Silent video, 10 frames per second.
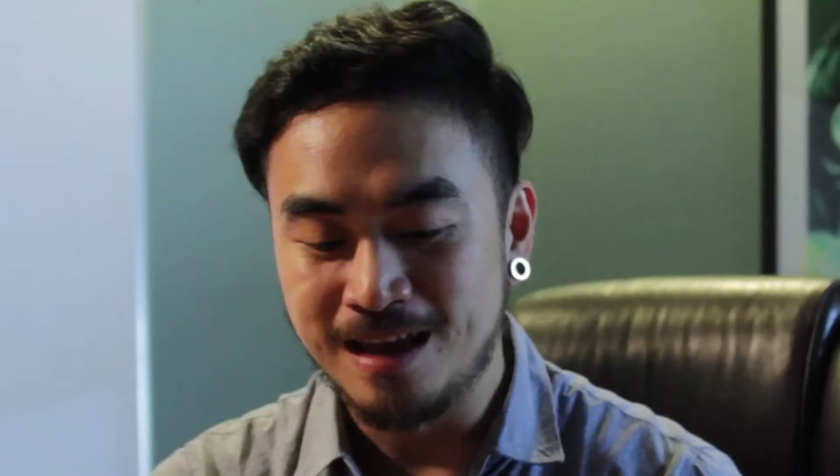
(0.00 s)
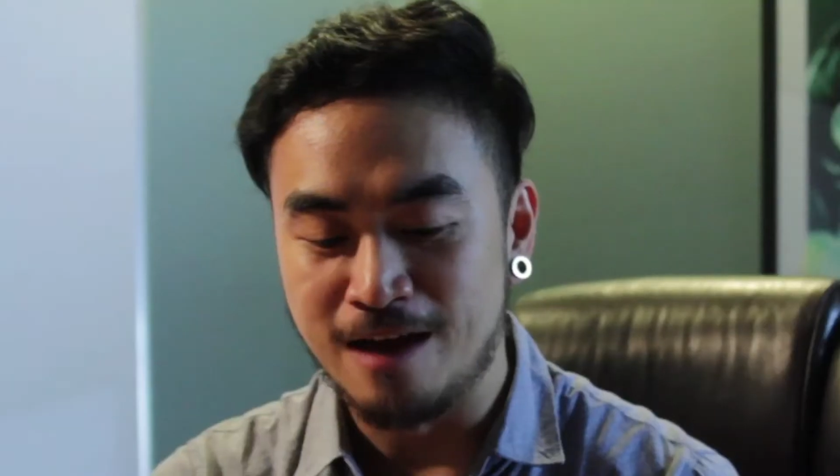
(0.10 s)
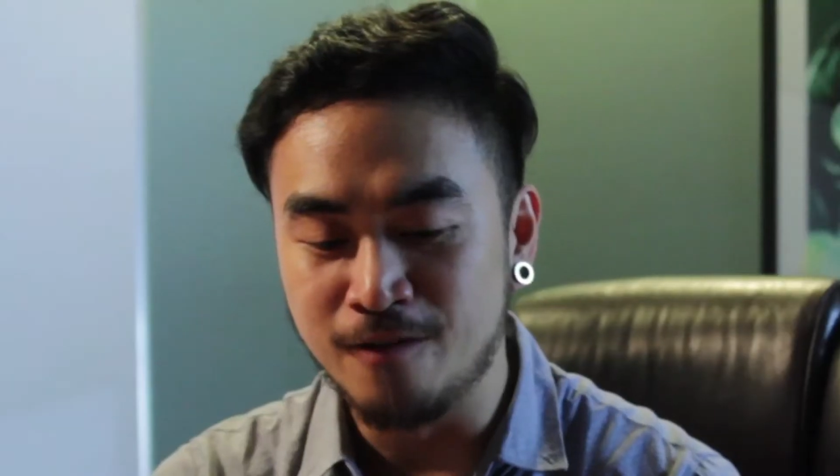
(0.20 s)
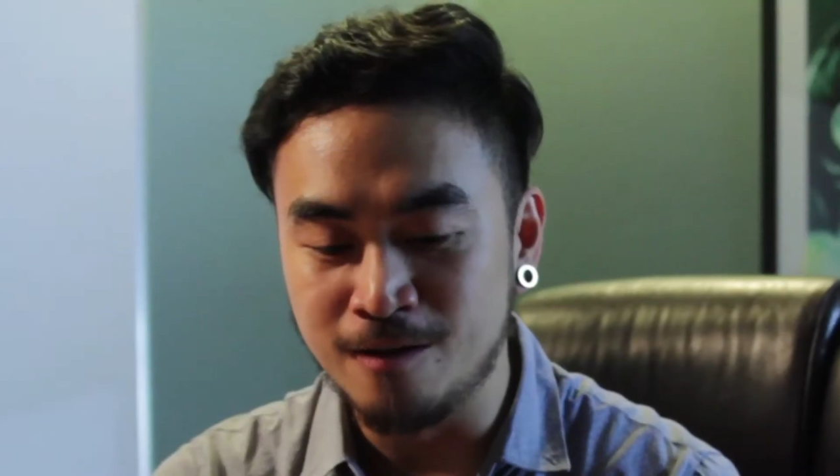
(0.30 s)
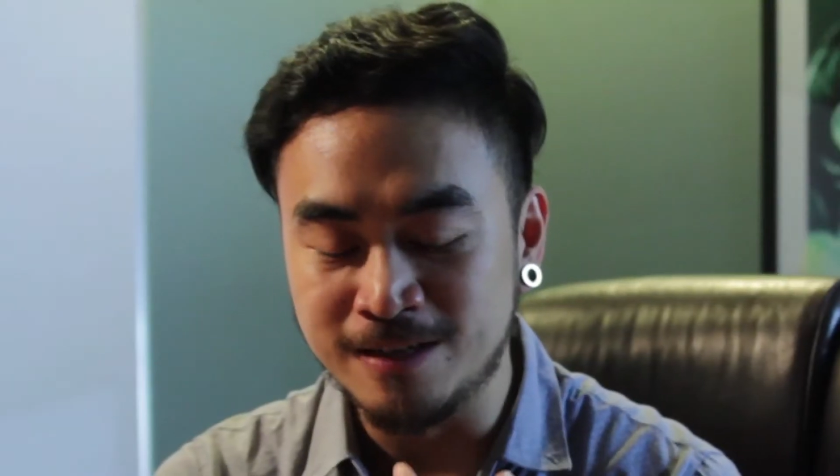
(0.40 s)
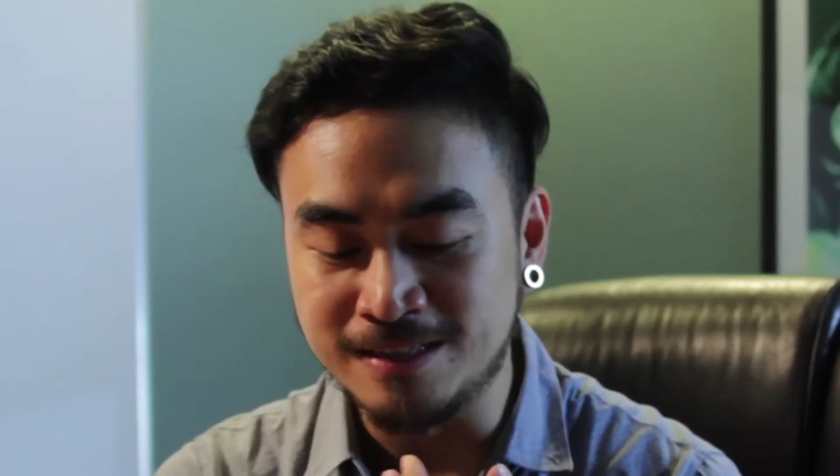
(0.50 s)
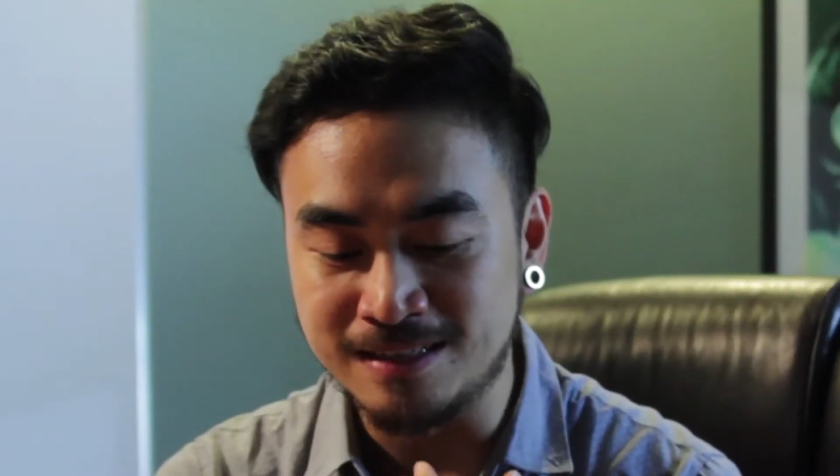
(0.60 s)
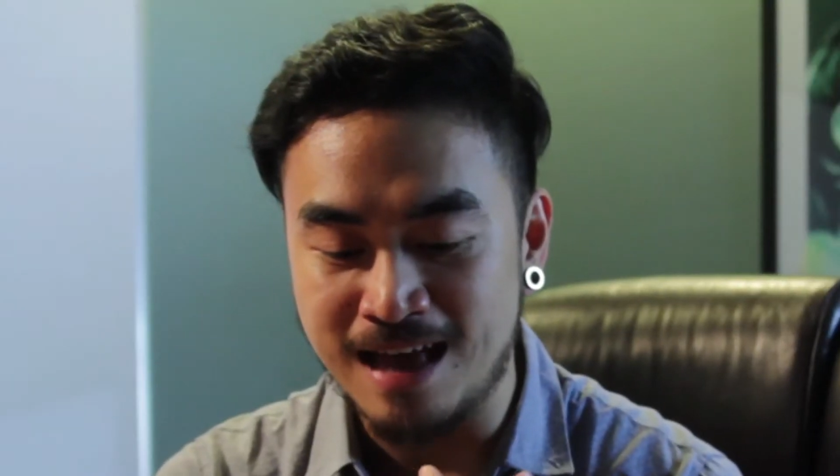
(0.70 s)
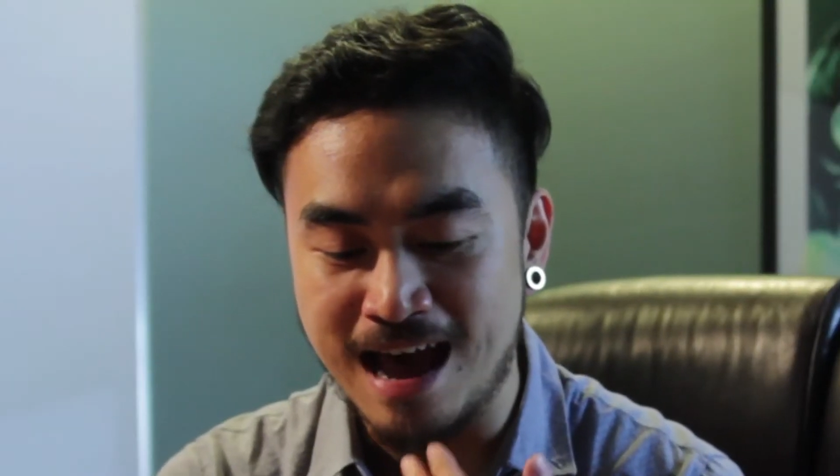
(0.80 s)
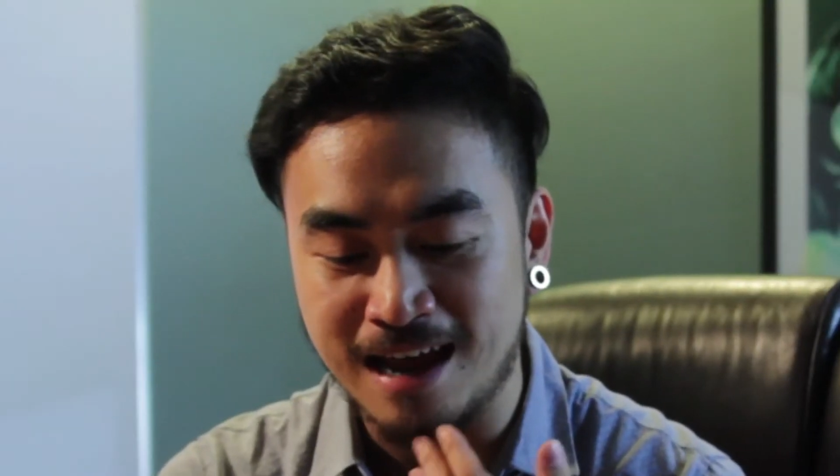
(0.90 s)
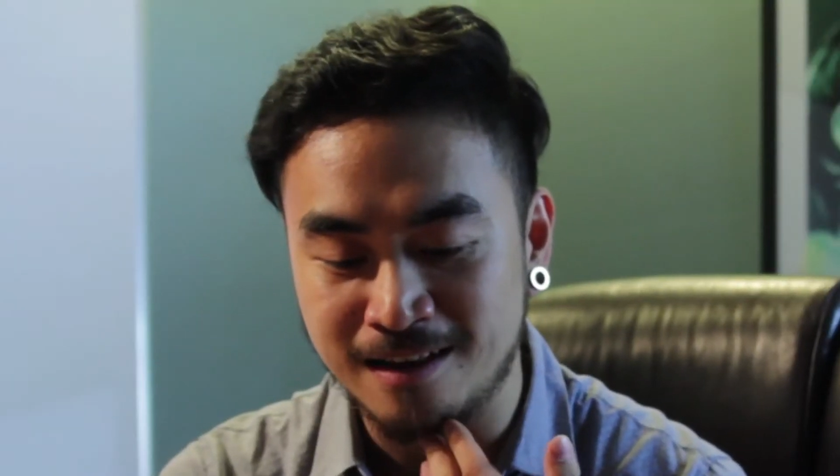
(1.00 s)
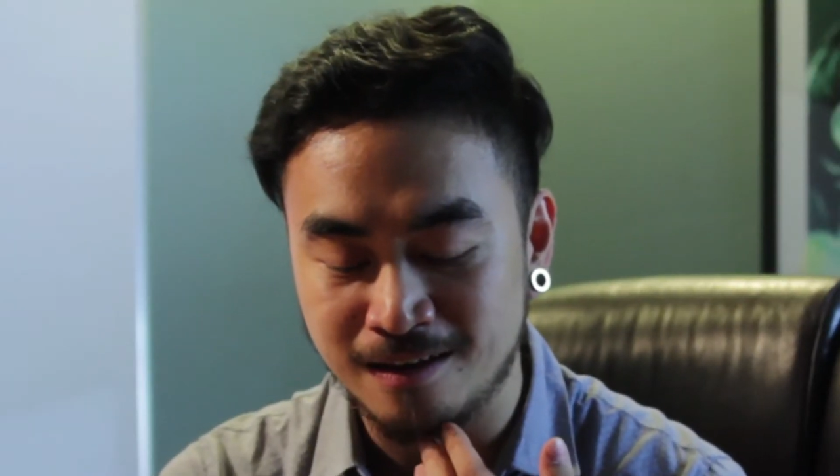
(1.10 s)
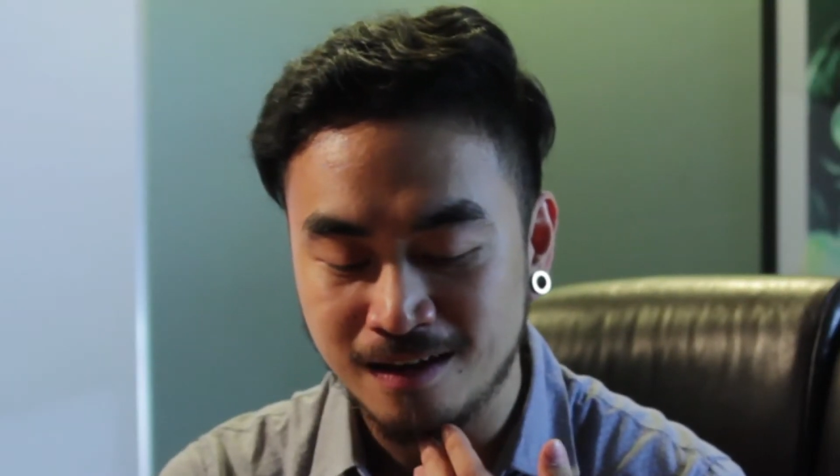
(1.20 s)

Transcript: I've always had